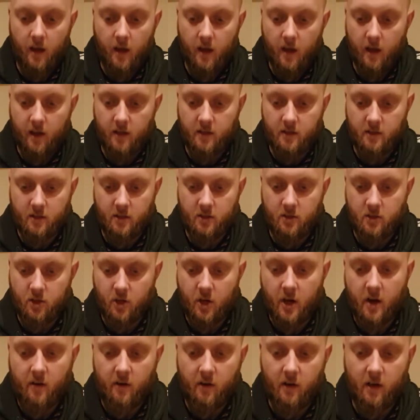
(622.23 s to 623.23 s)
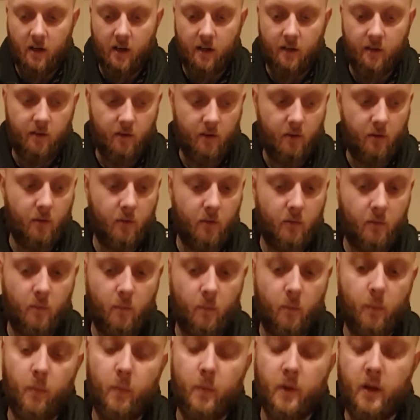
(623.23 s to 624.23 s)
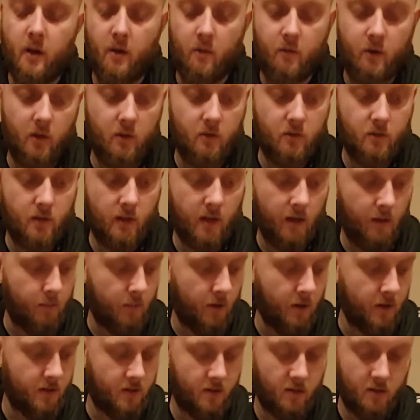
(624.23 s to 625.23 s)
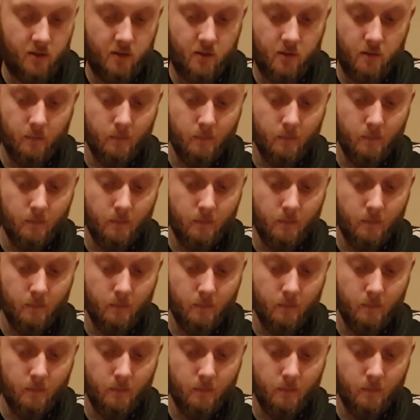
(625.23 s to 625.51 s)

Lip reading: It's a generic Link 2, but you don't use Link monsters.